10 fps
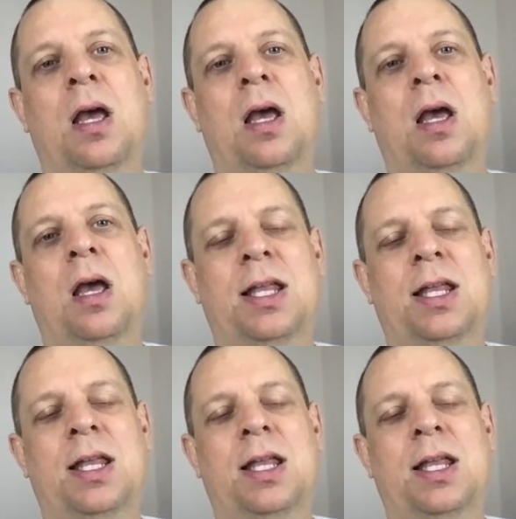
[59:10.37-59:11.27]
And then
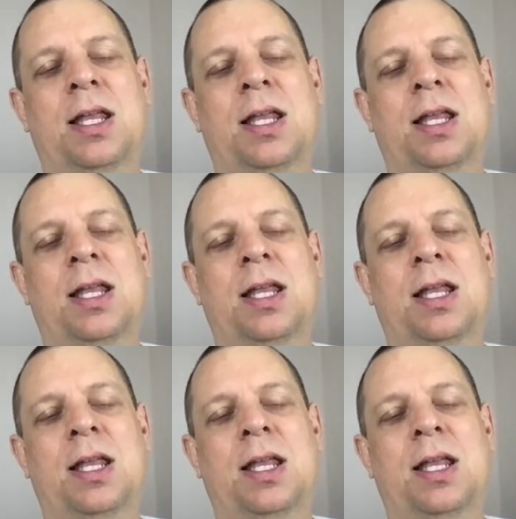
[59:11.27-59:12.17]
as you see how
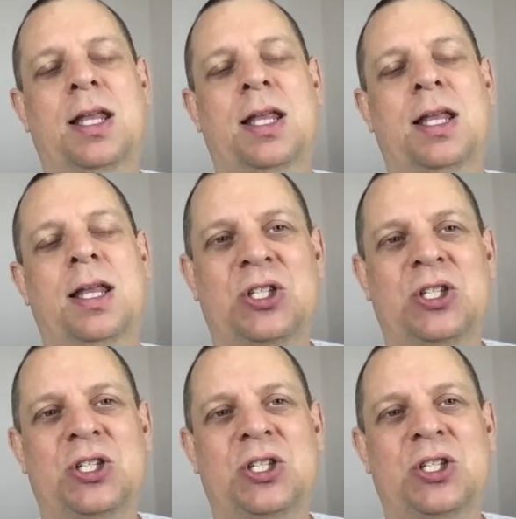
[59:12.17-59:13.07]
that works with a
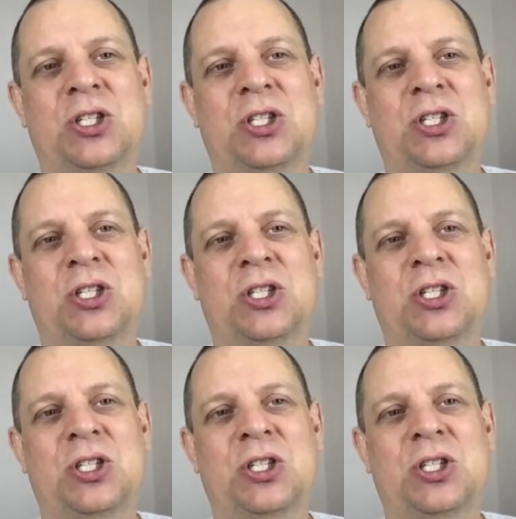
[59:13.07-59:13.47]
child,